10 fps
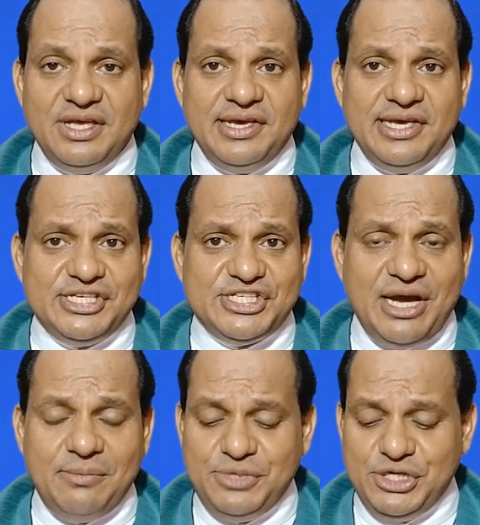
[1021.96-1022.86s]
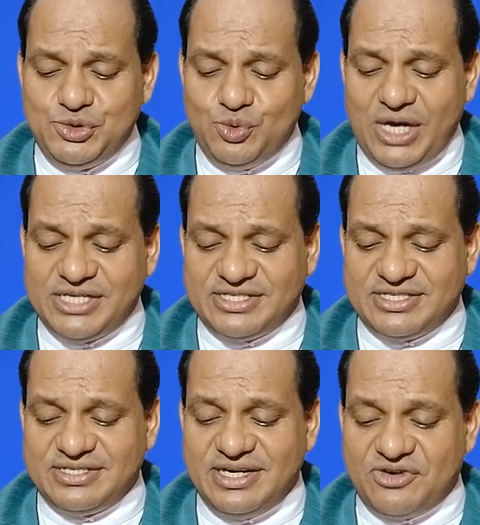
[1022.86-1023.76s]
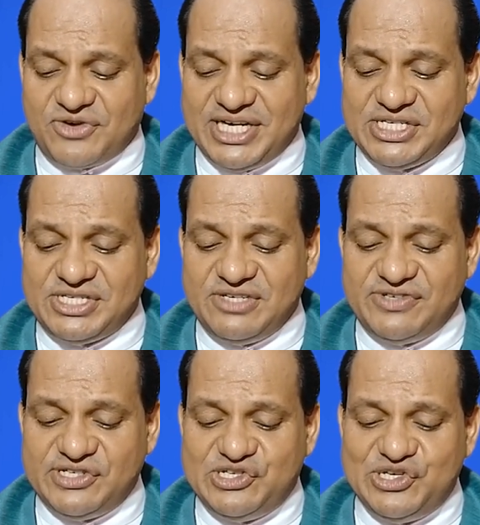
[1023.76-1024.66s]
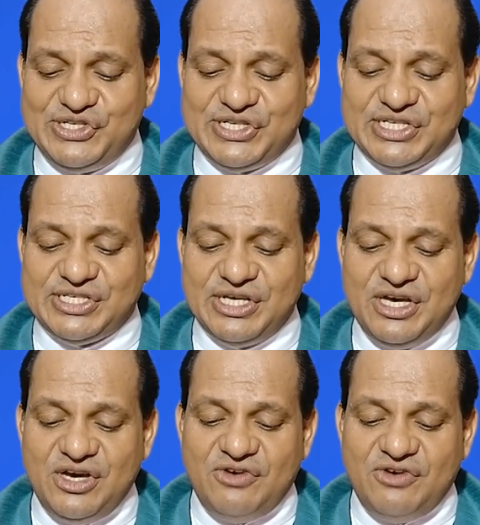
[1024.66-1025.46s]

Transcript: He jumped into water and rushed towards Jesus,